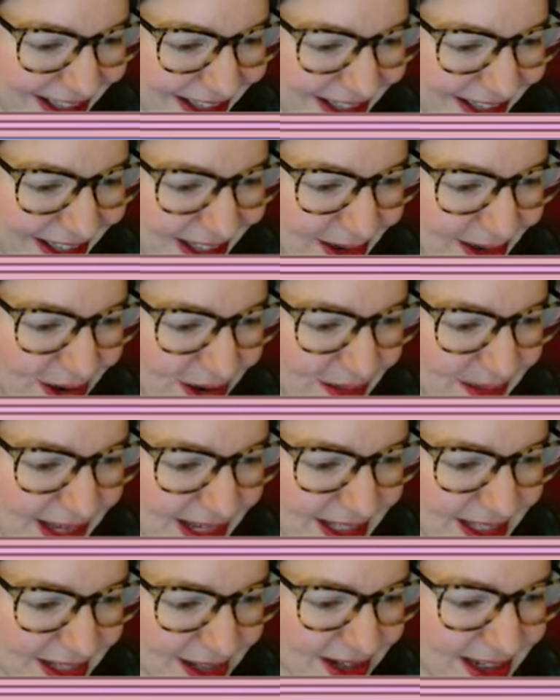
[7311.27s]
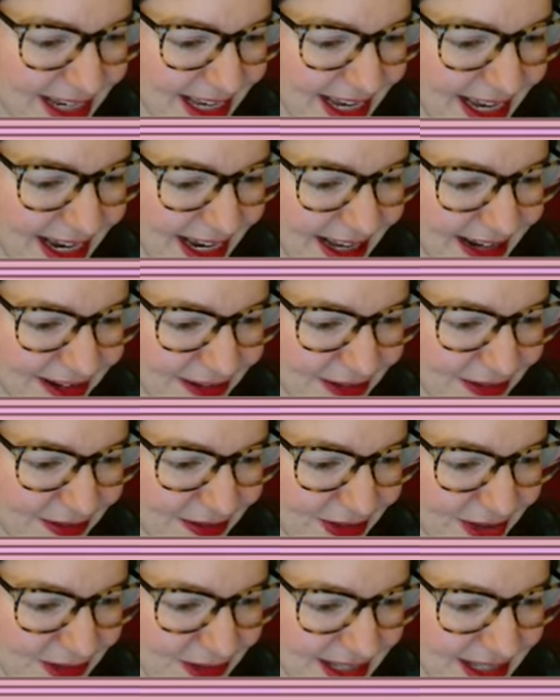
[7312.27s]
You all make Sunday. I look
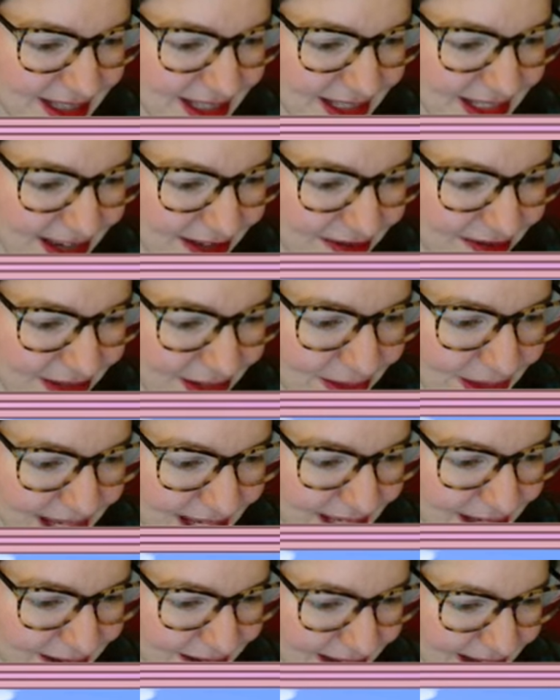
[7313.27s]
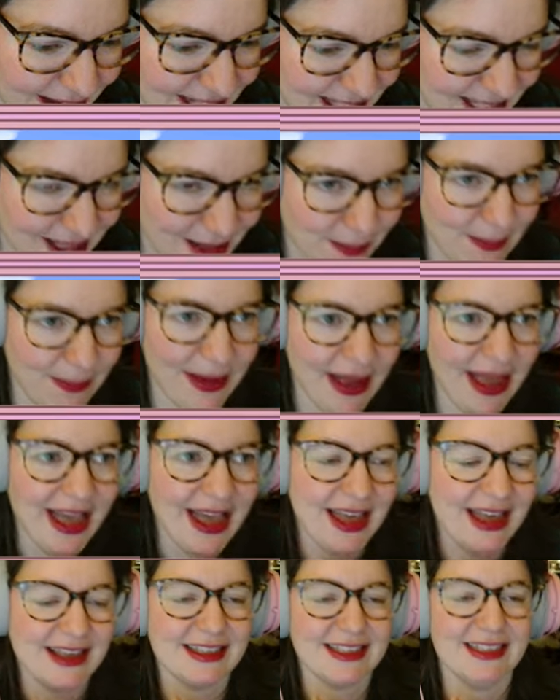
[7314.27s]
forward to this every week. You guys are the
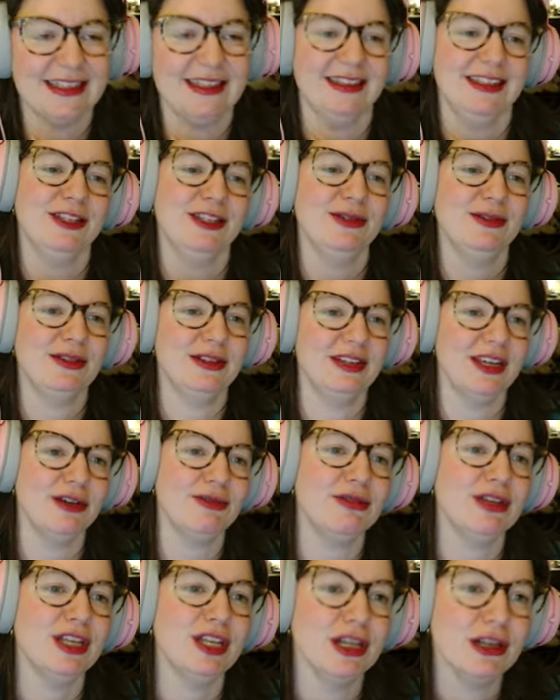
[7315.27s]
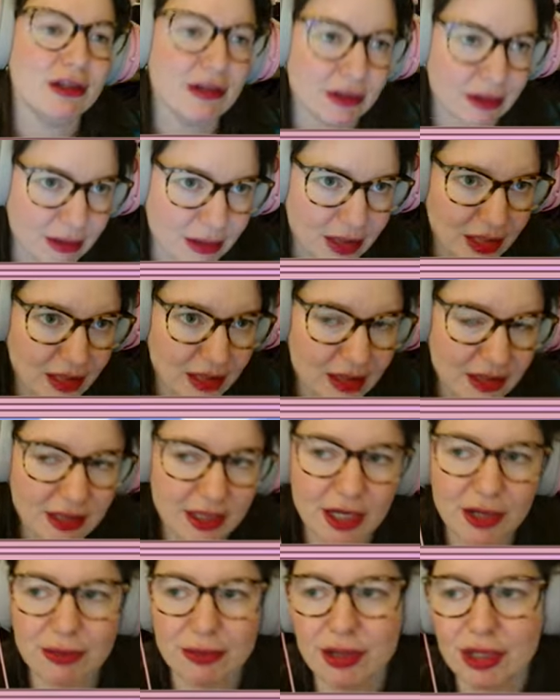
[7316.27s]
best. You know you.
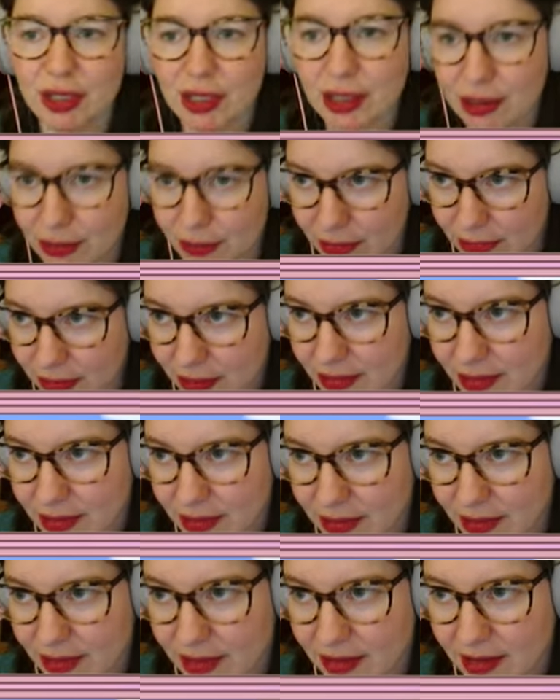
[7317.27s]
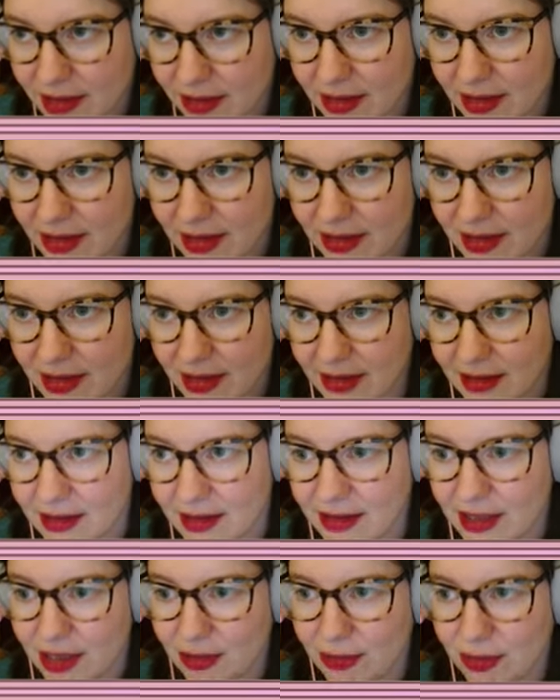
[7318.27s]
Know you.
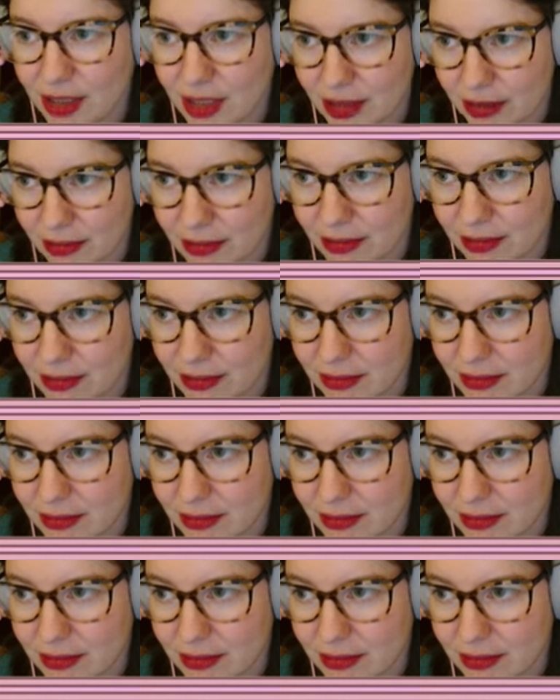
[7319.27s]
Know you.